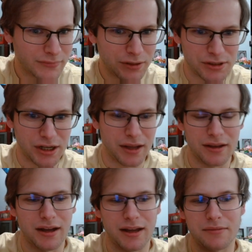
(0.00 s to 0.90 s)
which
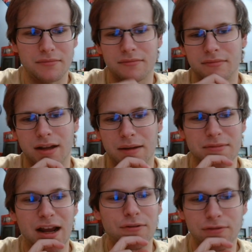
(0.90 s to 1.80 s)
I'm
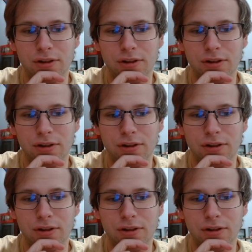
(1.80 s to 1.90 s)
doubtful